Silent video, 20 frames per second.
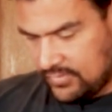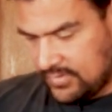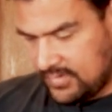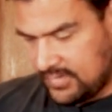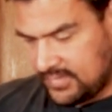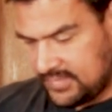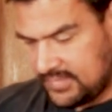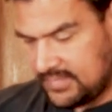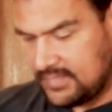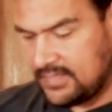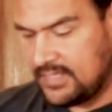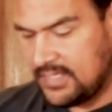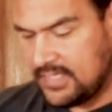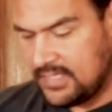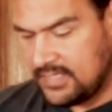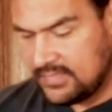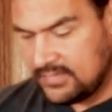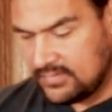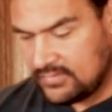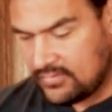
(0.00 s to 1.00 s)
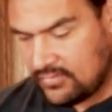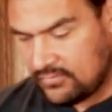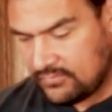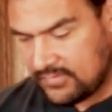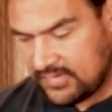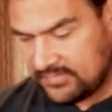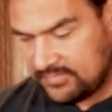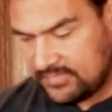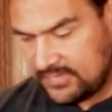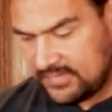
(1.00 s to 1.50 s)
pork.
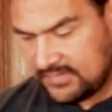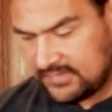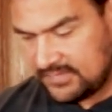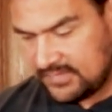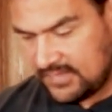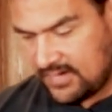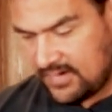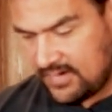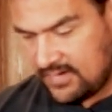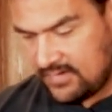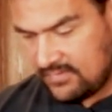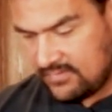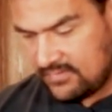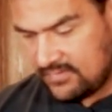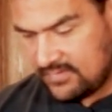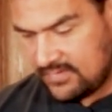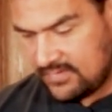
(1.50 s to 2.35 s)
Full recipe is there.